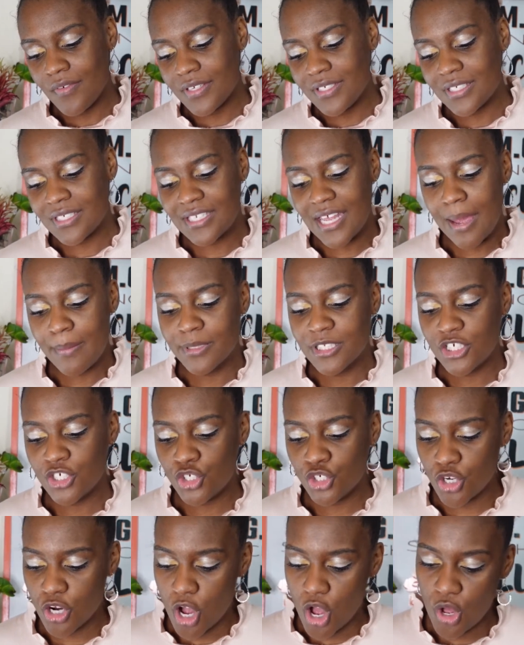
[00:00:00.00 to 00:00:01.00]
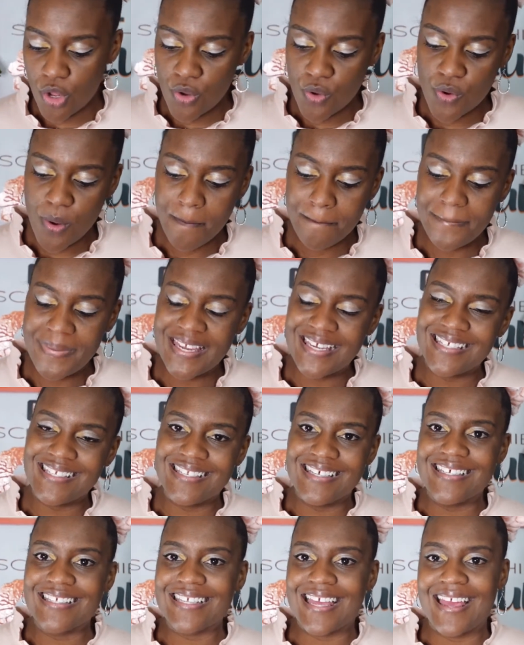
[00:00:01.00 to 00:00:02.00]
establish your own
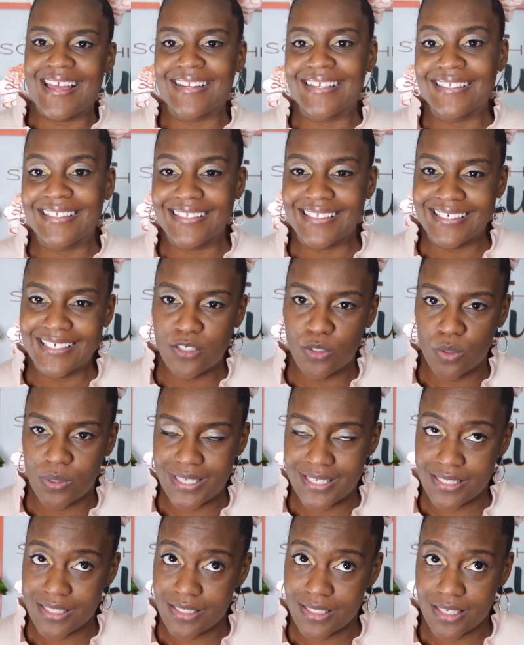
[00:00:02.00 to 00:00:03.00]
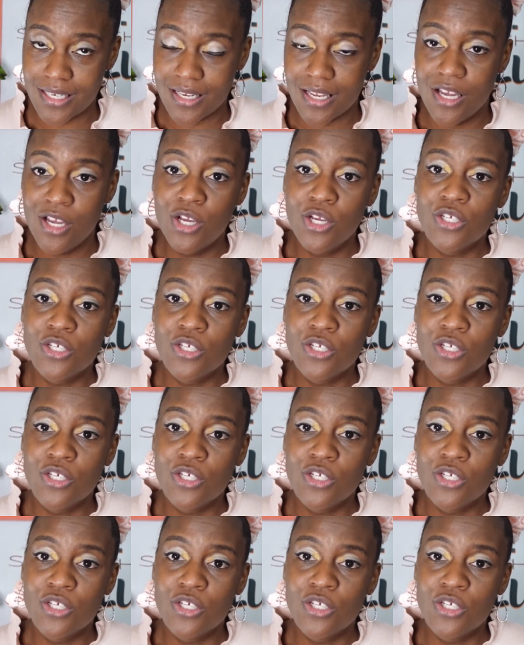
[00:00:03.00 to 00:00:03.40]
business and legal entity.